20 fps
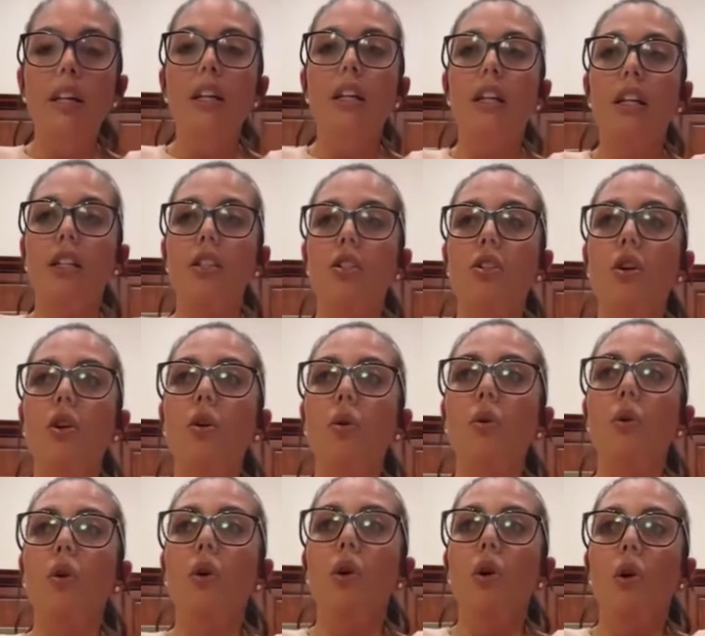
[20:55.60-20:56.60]
And
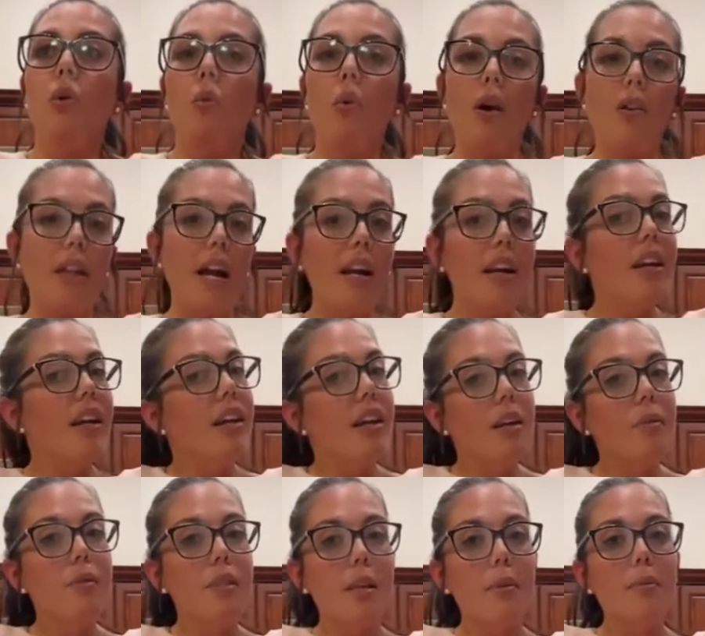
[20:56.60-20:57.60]
so while that
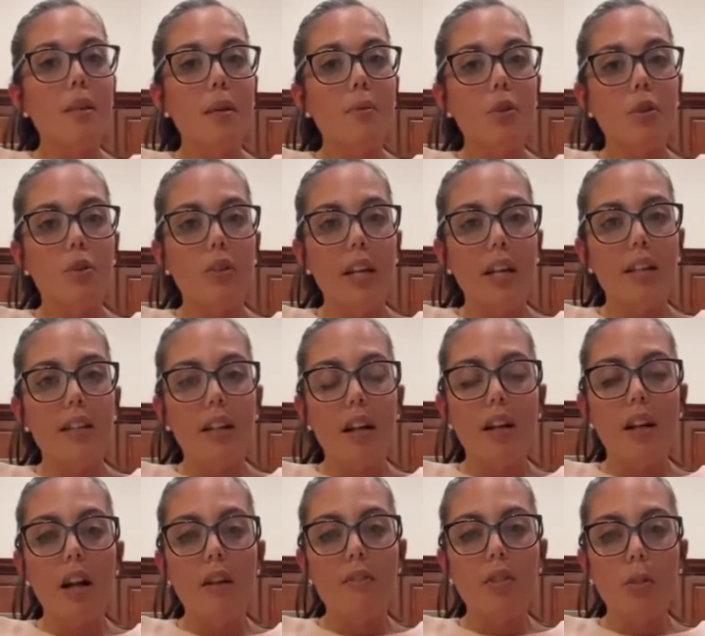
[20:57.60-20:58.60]
can sometimes create an
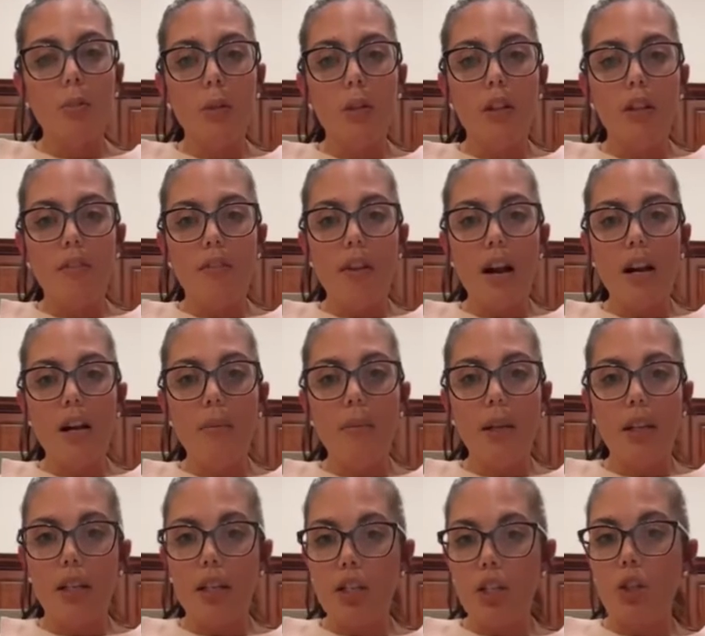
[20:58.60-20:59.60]
uncomfortable
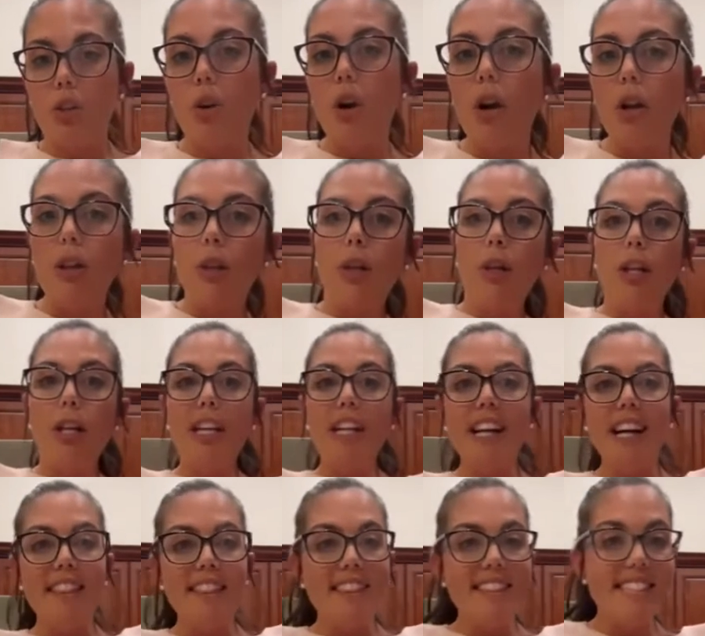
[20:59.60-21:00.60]
environment because you're all
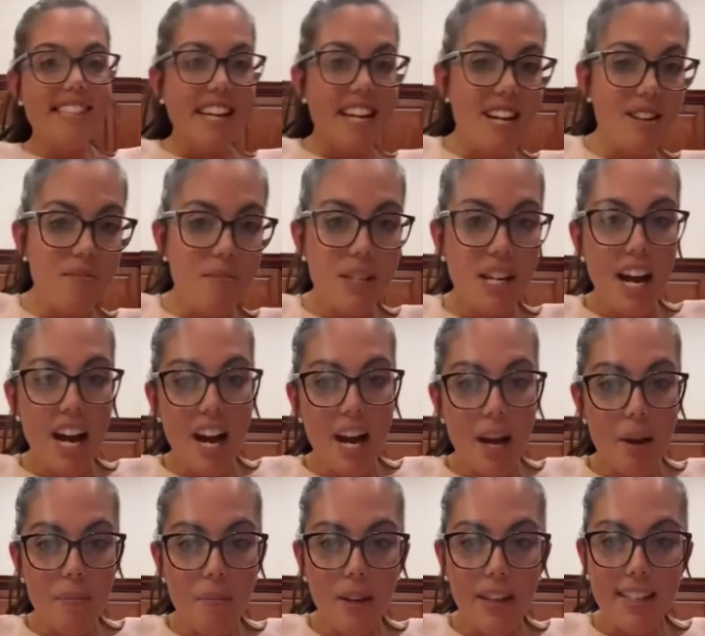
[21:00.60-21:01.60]
learning at the same
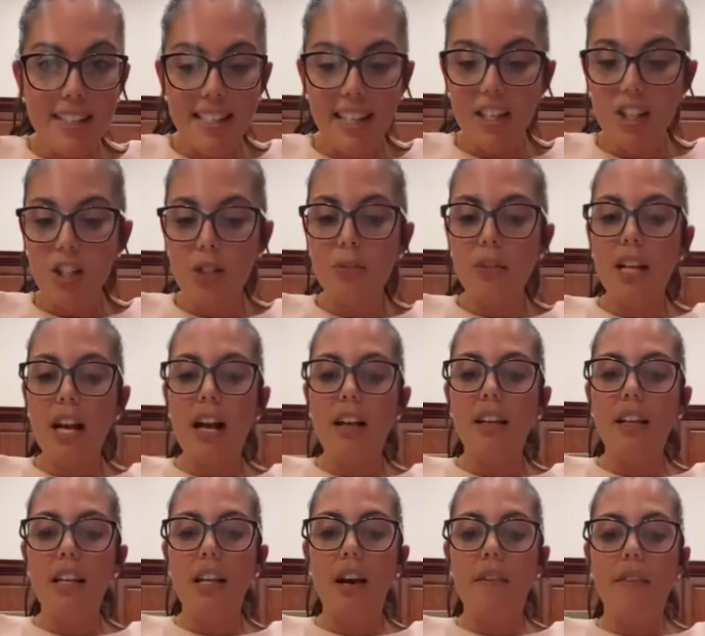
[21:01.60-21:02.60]
time, because that's the
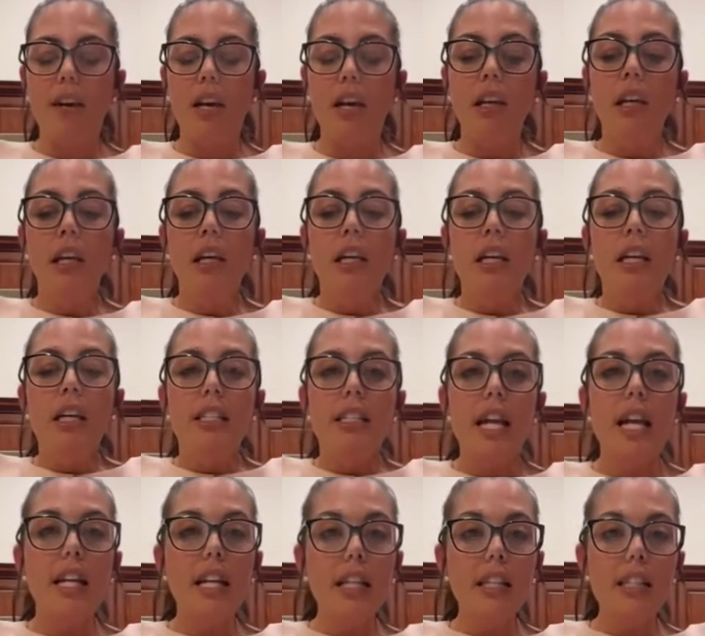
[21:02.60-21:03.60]
reality of it,
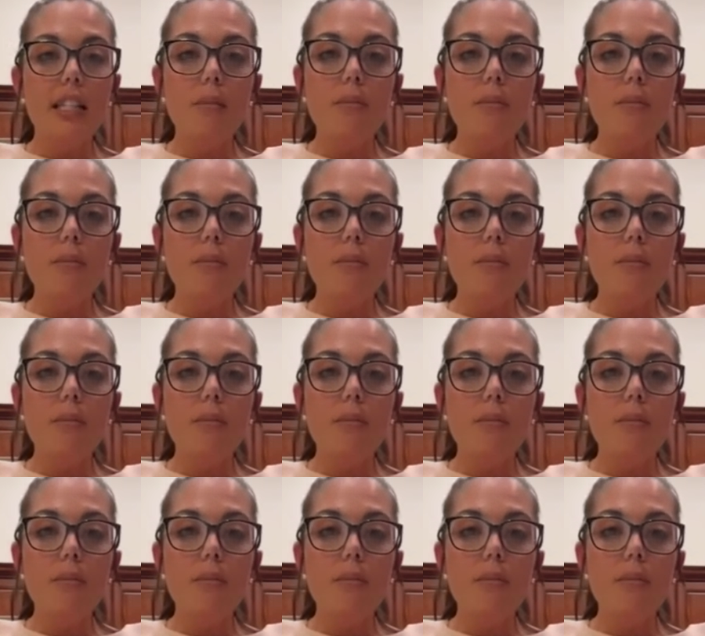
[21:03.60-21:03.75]
taking some